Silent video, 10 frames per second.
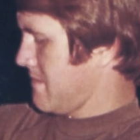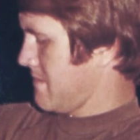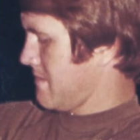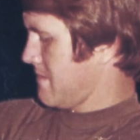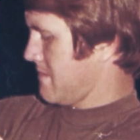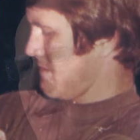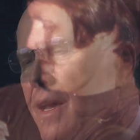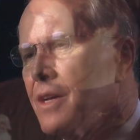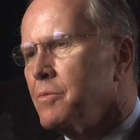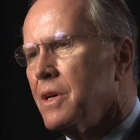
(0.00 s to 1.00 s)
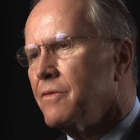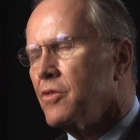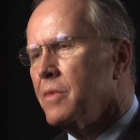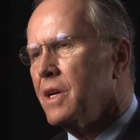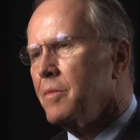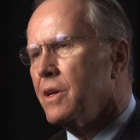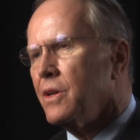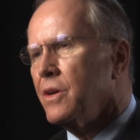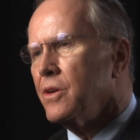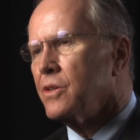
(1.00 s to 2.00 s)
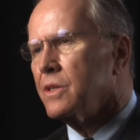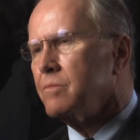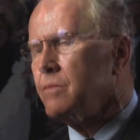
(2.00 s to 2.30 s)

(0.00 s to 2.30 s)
today. It has been for many, many years.